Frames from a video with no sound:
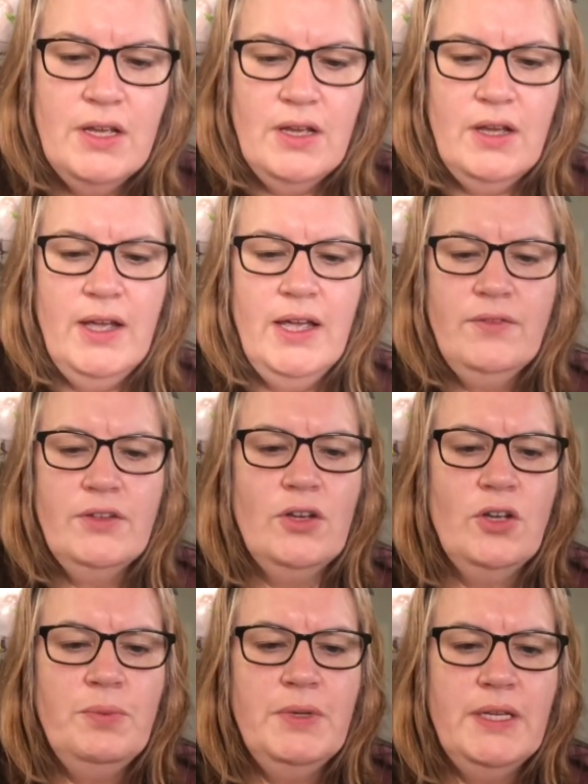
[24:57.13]
I have an
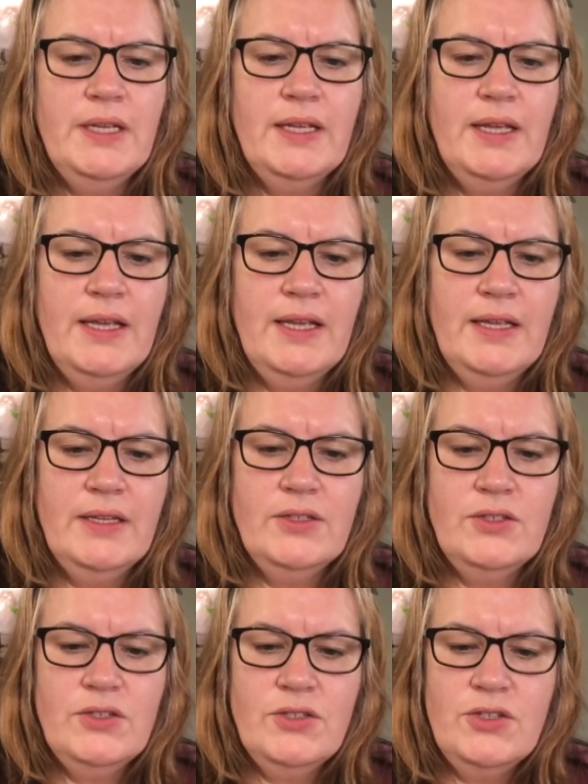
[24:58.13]
opening
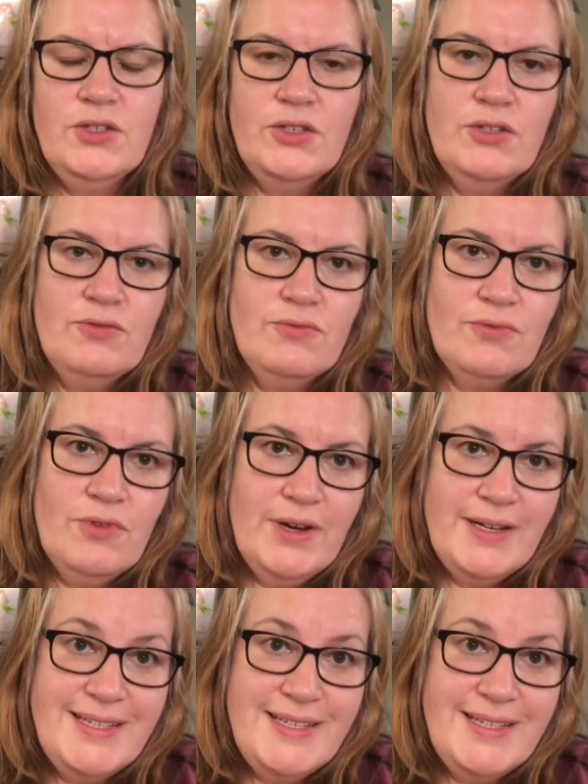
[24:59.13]
end right